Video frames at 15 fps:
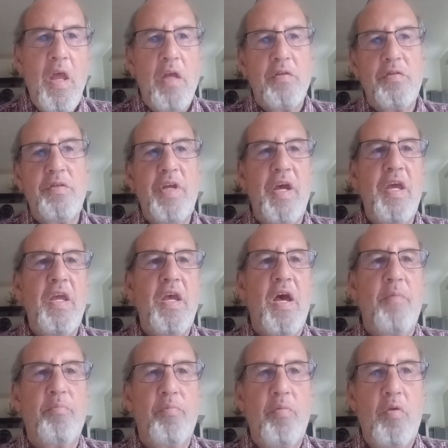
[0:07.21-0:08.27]
Today
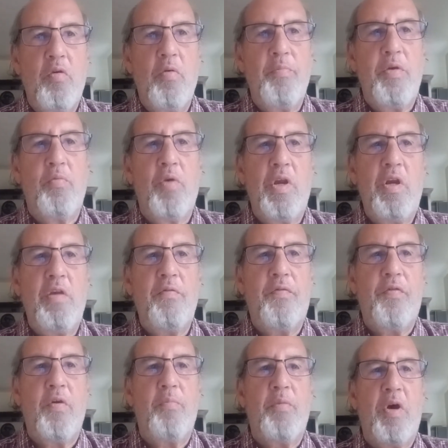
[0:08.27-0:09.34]
I'm going to be reading
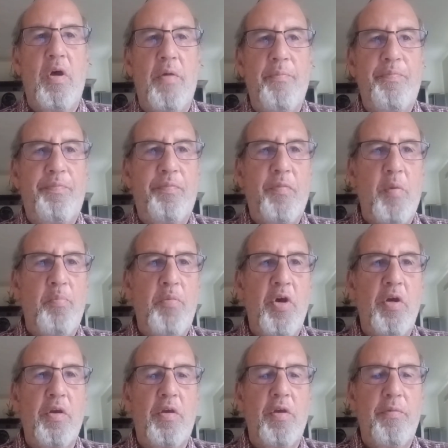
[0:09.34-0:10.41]
from a
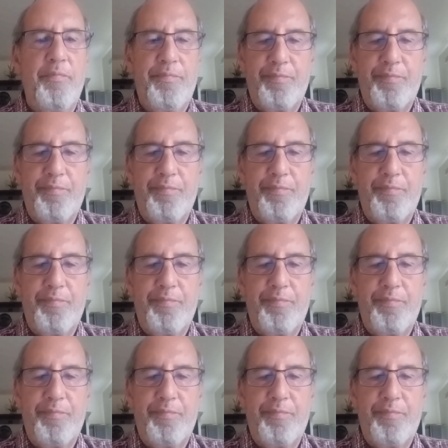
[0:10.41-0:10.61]
book